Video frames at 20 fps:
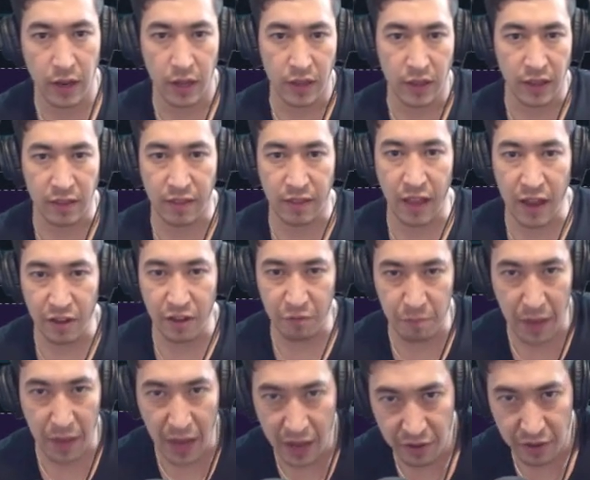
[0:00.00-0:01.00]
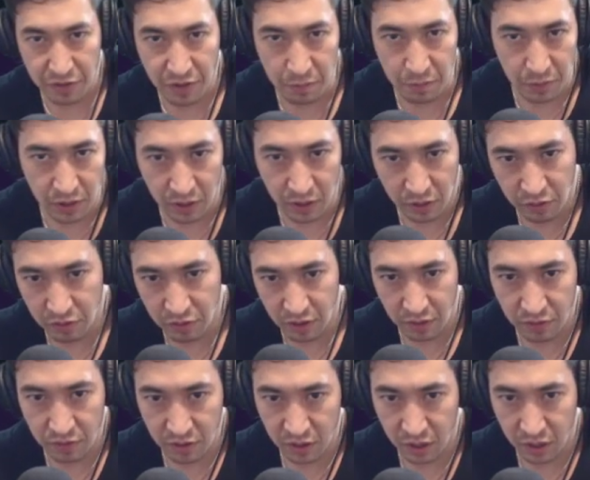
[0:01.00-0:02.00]
That's not as bad as some of the others I've
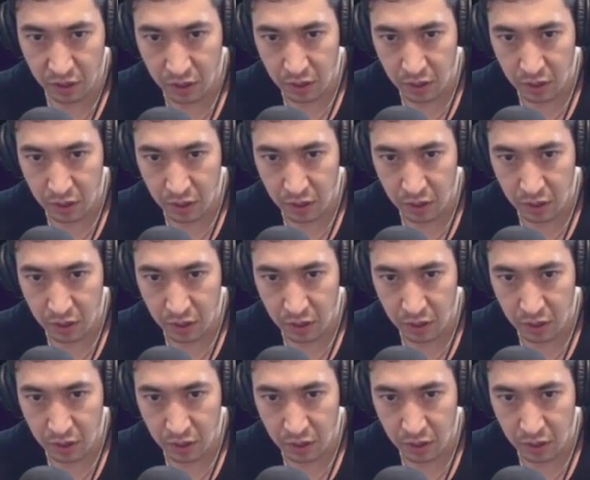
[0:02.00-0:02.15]
seen.